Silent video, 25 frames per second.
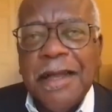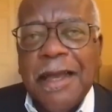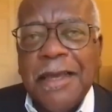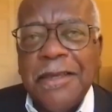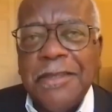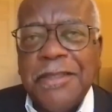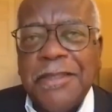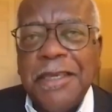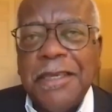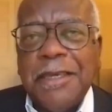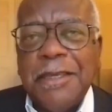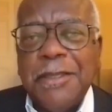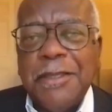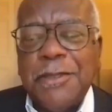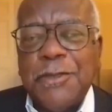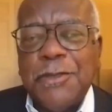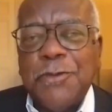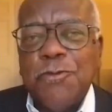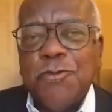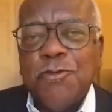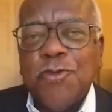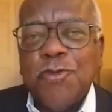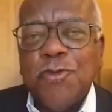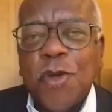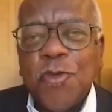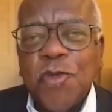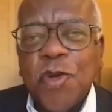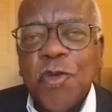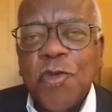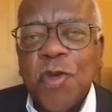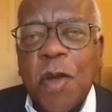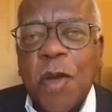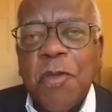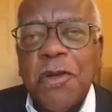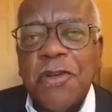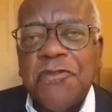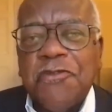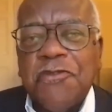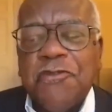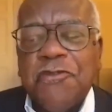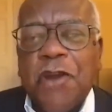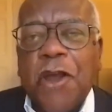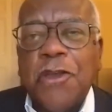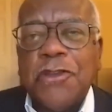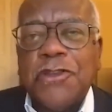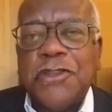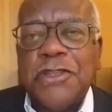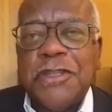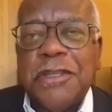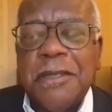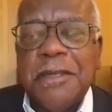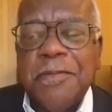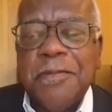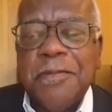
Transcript: I think it's Robert Frost.